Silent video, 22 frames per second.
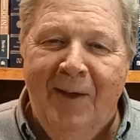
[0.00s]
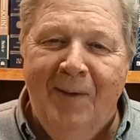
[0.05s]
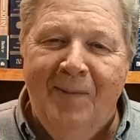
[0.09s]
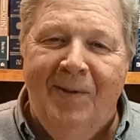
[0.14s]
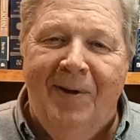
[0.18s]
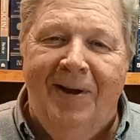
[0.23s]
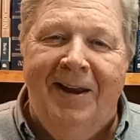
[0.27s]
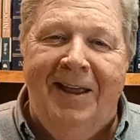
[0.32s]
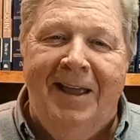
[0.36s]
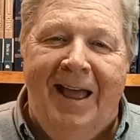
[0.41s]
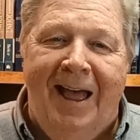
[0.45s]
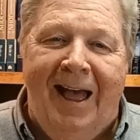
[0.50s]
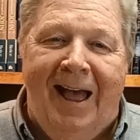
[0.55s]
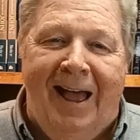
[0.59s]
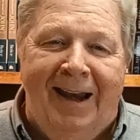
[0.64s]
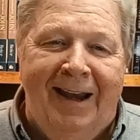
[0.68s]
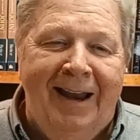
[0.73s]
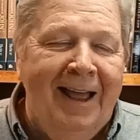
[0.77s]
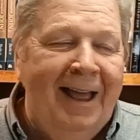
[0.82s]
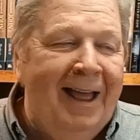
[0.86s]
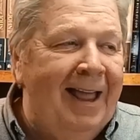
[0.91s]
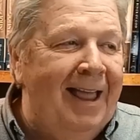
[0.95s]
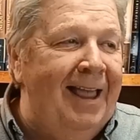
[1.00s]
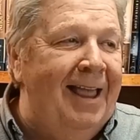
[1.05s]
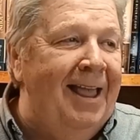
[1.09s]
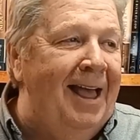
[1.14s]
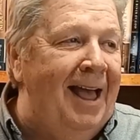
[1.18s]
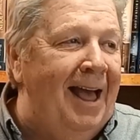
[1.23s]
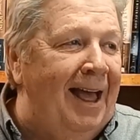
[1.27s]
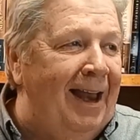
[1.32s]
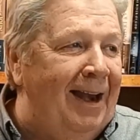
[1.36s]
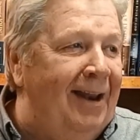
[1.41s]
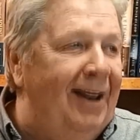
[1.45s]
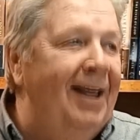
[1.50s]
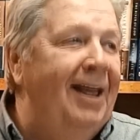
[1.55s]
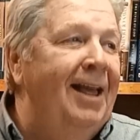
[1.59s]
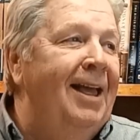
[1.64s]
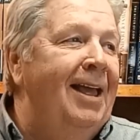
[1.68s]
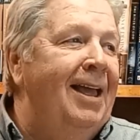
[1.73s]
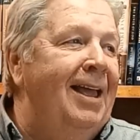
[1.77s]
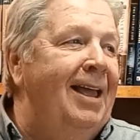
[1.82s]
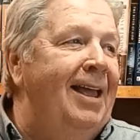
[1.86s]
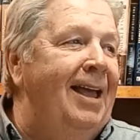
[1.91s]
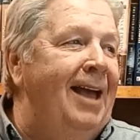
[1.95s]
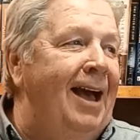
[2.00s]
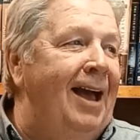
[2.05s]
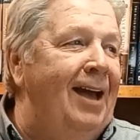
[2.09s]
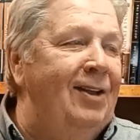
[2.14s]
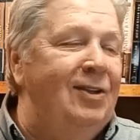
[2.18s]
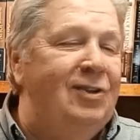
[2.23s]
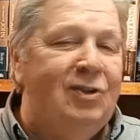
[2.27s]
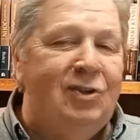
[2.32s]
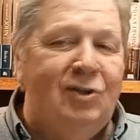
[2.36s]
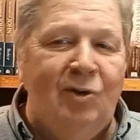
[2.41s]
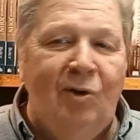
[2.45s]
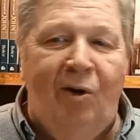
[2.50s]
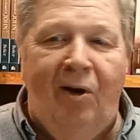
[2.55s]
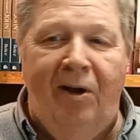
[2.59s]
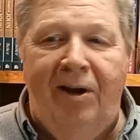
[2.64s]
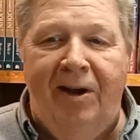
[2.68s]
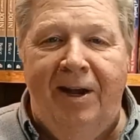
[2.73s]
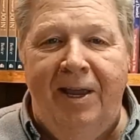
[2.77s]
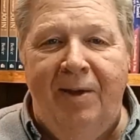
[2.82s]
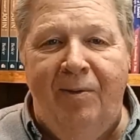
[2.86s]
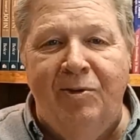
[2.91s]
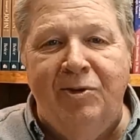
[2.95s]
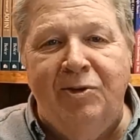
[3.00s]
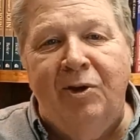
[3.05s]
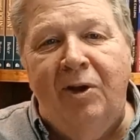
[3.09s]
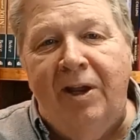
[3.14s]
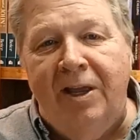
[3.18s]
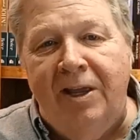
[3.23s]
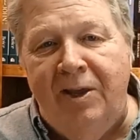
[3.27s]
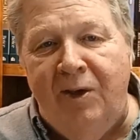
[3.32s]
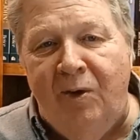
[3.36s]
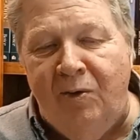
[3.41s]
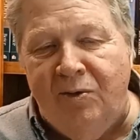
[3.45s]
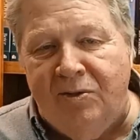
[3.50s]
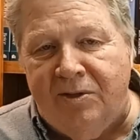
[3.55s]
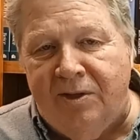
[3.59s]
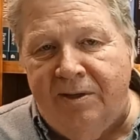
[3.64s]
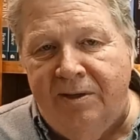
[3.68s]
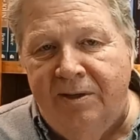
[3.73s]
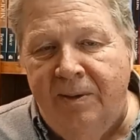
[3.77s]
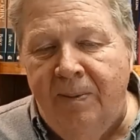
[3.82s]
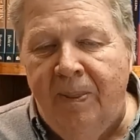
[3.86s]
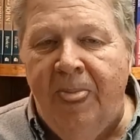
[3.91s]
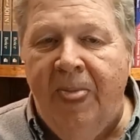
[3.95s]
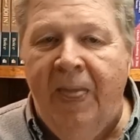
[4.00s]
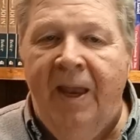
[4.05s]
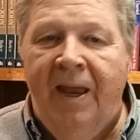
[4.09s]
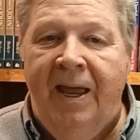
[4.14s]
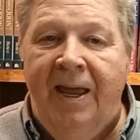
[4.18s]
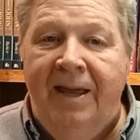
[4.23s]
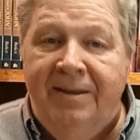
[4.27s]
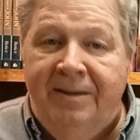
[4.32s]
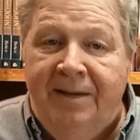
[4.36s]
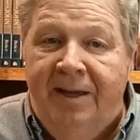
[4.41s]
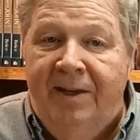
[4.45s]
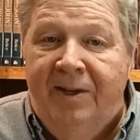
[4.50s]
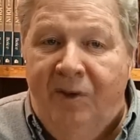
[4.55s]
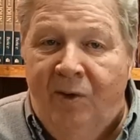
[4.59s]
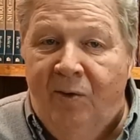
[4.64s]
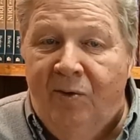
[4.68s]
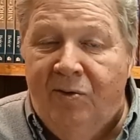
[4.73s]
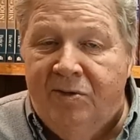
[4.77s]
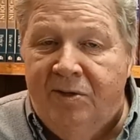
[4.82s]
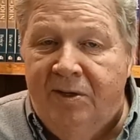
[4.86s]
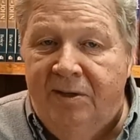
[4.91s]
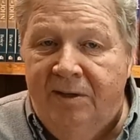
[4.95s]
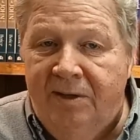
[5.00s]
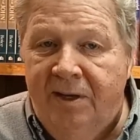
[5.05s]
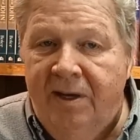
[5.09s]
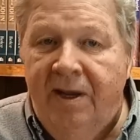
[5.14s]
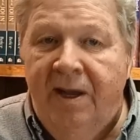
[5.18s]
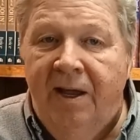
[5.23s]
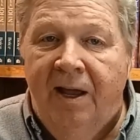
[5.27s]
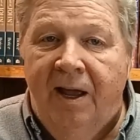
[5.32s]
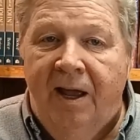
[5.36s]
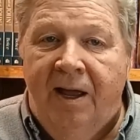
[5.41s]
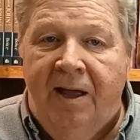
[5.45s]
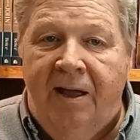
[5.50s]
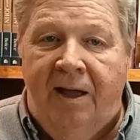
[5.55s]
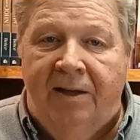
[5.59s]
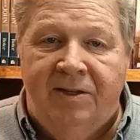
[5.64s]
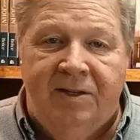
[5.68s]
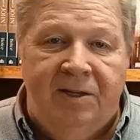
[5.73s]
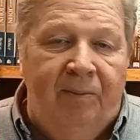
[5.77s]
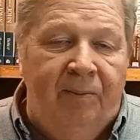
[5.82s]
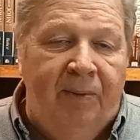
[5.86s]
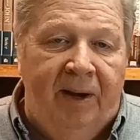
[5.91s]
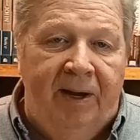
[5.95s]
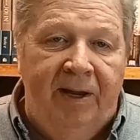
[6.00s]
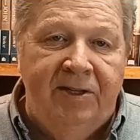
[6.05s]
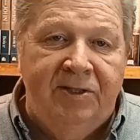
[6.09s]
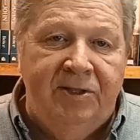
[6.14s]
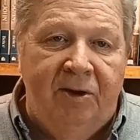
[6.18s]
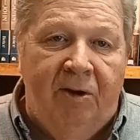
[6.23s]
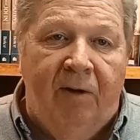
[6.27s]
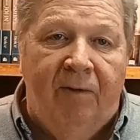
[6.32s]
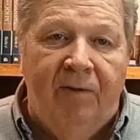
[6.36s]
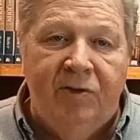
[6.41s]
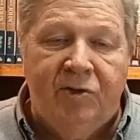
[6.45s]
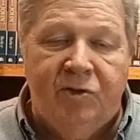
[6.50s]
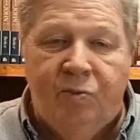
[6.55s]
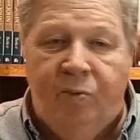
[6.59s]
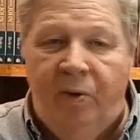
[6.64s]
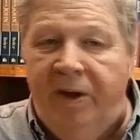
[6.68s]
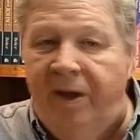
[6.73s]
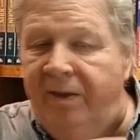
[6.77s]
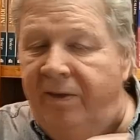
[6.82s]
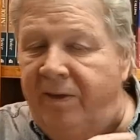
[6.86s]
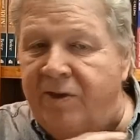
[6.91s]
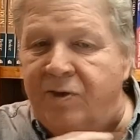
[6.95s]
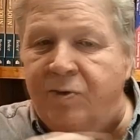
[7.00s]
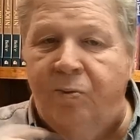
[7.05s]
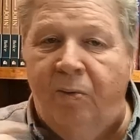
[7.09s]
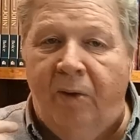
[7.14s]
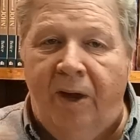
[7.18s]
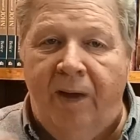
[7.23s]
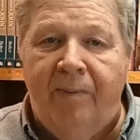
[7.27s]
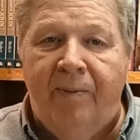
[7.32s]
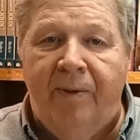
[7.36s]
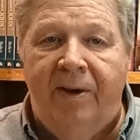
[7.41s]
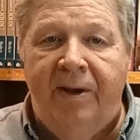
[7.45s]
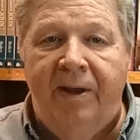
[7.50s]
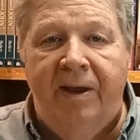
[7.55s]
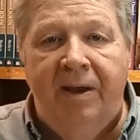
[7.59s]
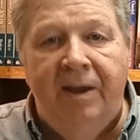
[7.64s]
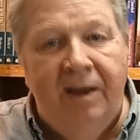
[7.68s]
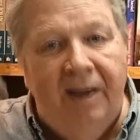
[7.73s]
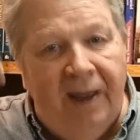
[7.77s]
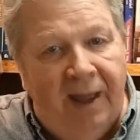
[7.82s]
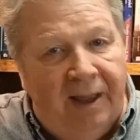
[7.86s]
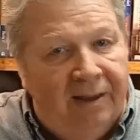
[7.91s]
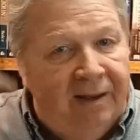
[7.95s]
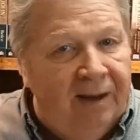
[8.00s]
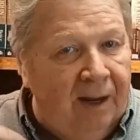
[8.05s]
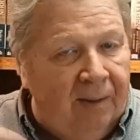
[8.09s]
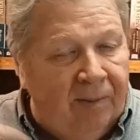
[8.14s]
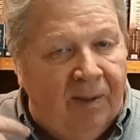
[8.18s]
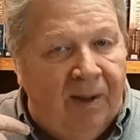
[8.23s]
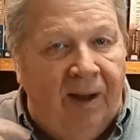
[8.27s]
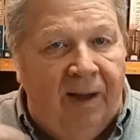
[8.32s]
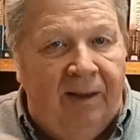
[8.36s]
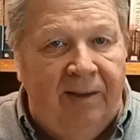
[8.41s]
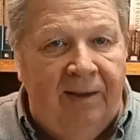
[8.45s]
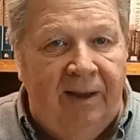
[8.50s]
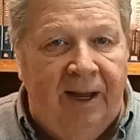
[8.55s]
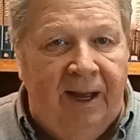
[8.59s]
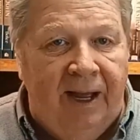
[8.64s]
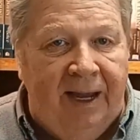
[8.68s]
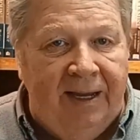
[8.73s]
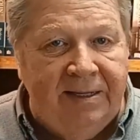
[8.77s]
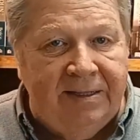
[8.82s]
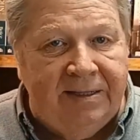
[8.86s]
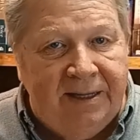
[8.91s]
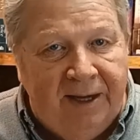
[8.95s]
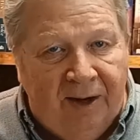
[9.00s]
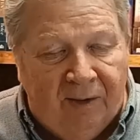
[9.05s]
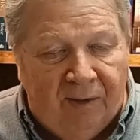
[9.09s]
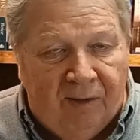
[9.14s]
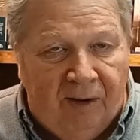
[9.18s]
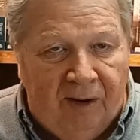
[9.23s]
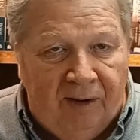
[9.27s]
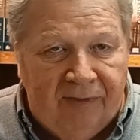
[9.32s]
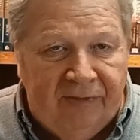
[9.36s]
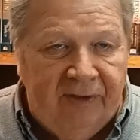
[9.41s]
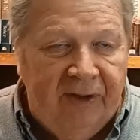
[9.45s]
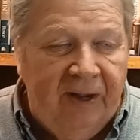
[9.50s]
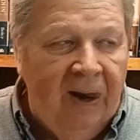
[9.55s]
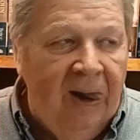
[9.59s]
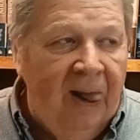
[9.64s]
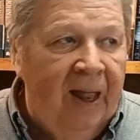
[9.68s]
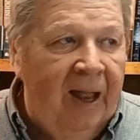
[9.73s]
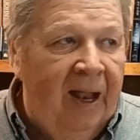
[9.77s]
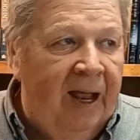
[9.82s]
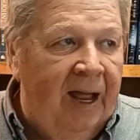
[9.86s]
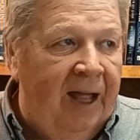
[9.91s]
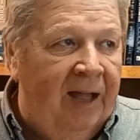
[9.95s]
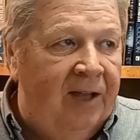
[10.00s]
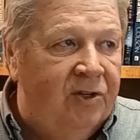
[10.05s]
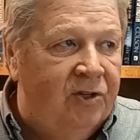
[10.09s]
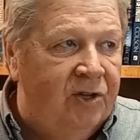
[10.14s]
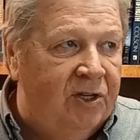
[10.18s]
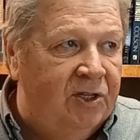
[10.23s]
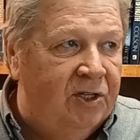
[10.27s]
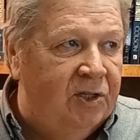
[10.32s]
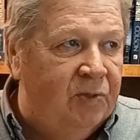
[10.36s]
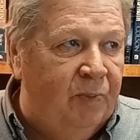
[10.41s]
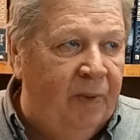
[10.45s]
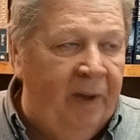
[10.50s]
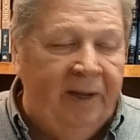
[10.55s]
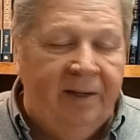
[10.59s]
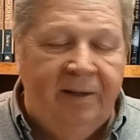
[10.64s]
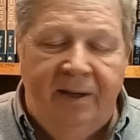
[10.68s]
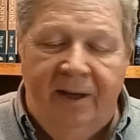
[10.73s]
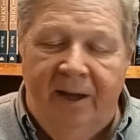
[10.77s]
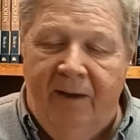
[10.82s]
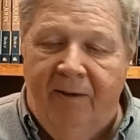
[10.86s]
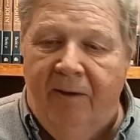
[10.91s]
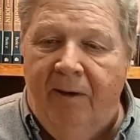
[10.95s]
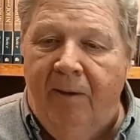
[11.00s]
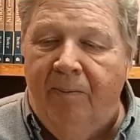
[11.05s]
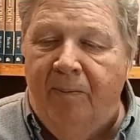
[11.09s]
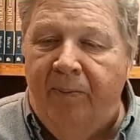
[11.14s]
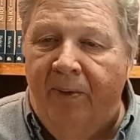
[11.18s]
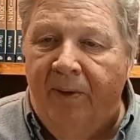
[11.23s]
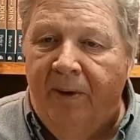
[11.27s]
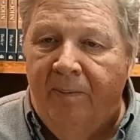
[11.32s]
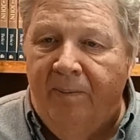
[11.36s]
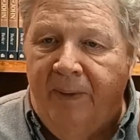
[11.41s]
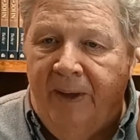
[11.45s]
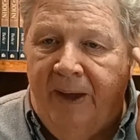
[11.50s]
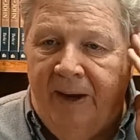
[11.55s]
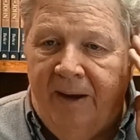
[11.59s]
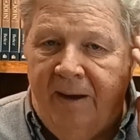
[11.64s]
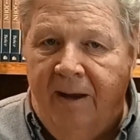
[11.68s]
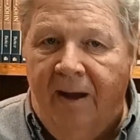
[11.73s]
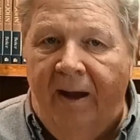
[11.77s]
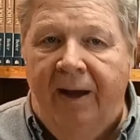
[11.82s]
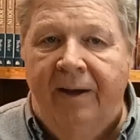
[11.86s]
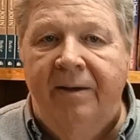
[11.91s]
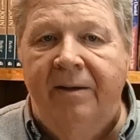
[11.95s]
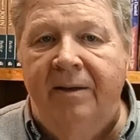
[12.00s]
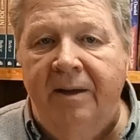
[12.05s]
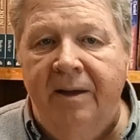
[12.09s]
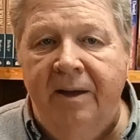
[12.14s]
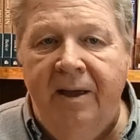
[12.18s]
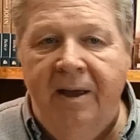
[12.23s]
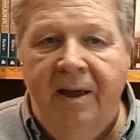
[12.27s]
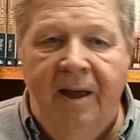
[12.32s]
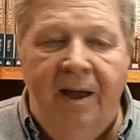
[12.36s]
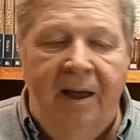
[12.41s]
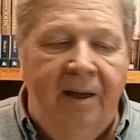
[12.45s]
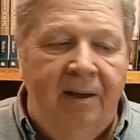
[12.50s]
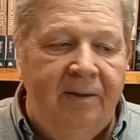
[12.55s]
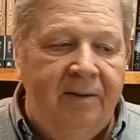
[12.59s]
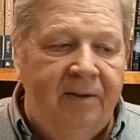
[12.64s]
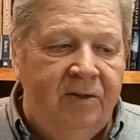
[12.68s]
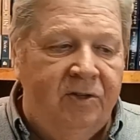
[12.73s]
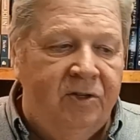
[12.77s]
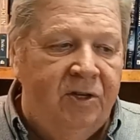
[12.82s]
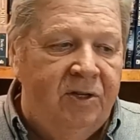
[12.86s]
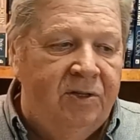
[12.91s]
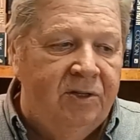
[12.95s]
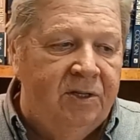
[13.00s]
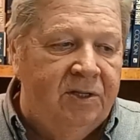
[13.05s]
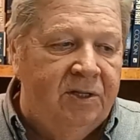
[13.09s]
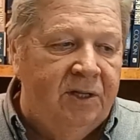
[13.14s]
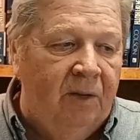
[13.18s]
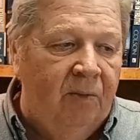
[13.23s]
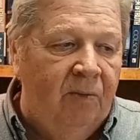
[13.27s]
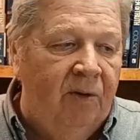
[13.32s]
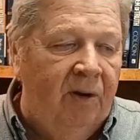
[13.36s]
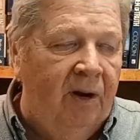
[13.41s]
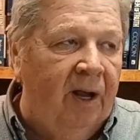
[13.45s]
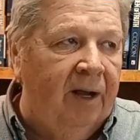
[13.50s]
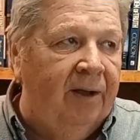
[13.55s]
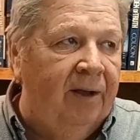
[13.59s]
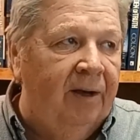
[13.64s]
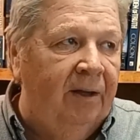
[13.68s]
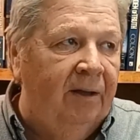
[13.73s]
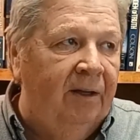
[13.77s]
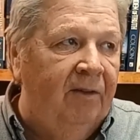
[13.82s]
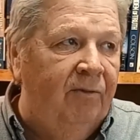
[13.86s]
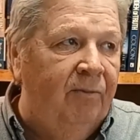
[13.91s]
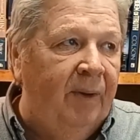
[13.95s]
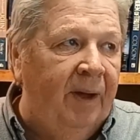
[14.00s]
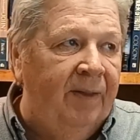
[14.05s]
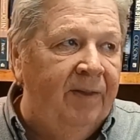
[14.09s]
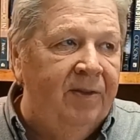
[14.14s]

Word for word: but he had, he had, he had a sword and he was going to use it. He did use it cut somebody's ear off. He was swinging this way, but he ended up cutting the guy's ear off. And Jesus picked the ear up, put it back on, and Jesus said, We're not going to live by